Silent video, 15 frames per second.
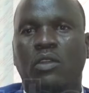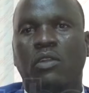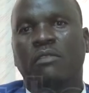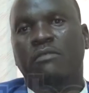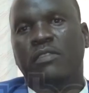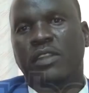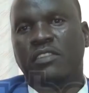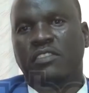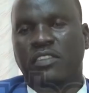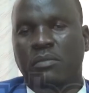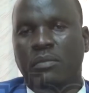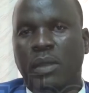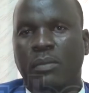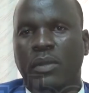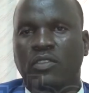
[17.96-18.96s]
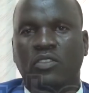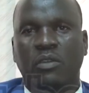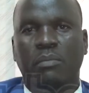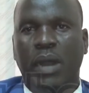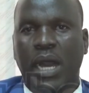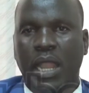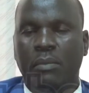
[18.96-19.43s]
Inconveniencing members
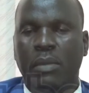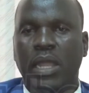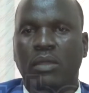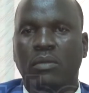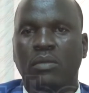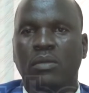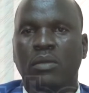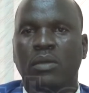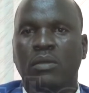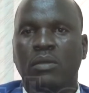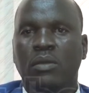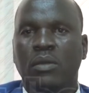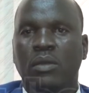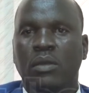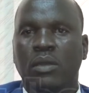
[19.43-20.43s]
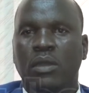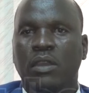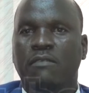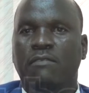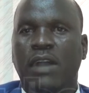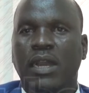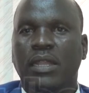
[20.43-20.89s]
of Parliament.
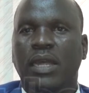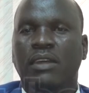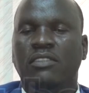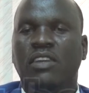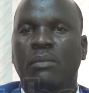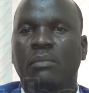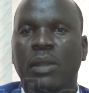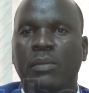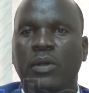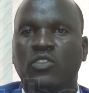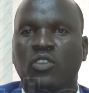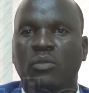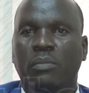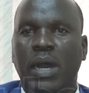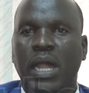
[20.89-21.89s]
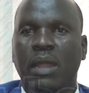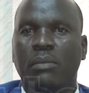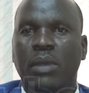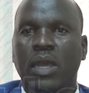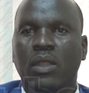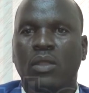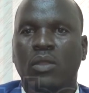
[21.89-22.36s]
In fact, there are some members of
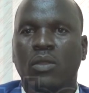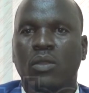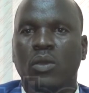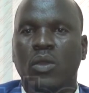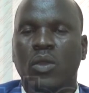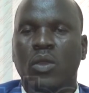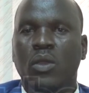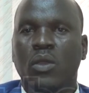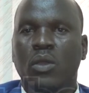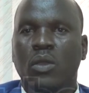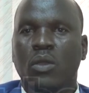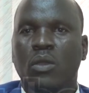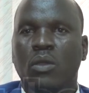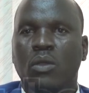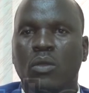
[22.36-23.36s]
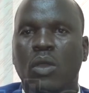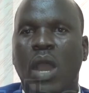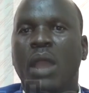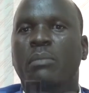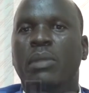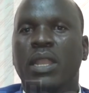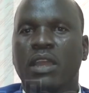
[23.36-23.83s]
Parliament
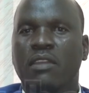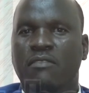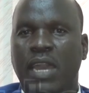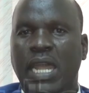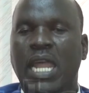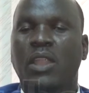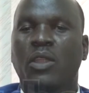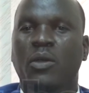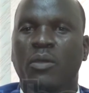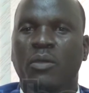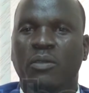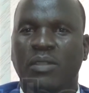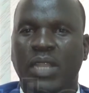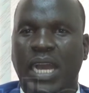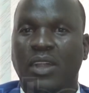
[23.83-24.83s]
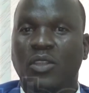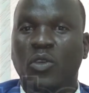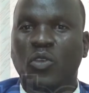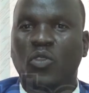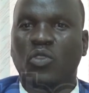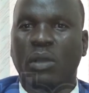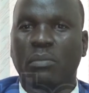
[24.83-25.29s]
who I believe and I know there are
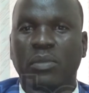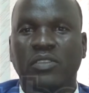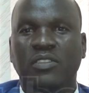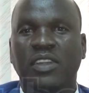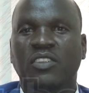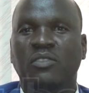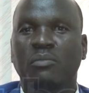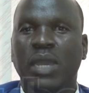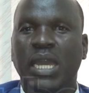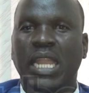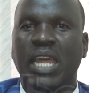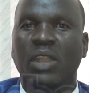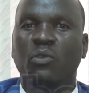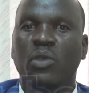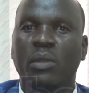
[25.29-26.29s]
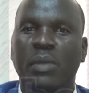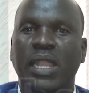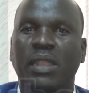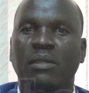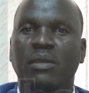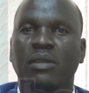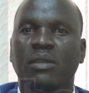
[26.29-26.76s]
those who are businessmen and
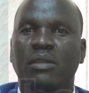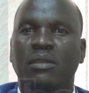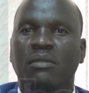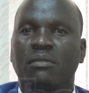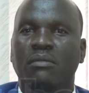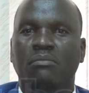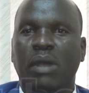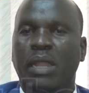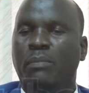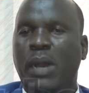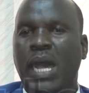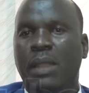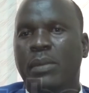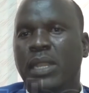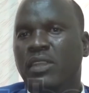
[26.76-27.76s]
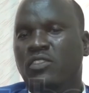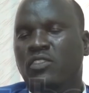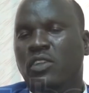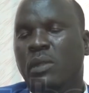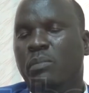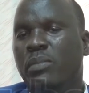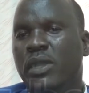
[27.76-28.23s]
women. But Parliament
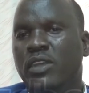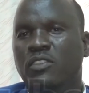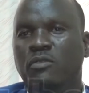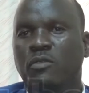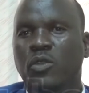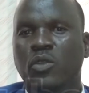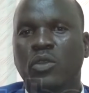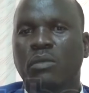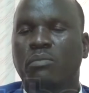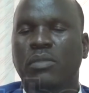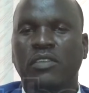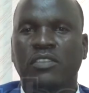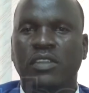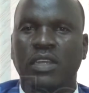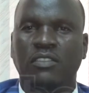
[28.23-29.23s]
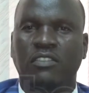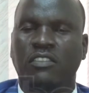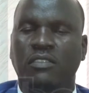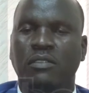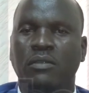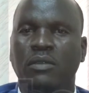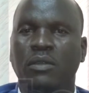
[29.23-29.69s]
is not a place for doing
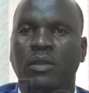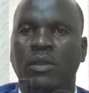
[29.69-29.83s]
business.